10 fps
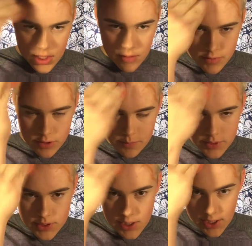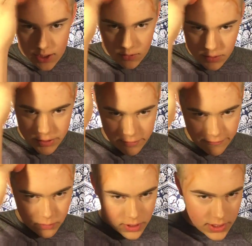Now when you blend it out on your
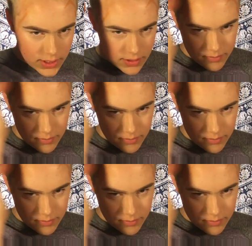forehead,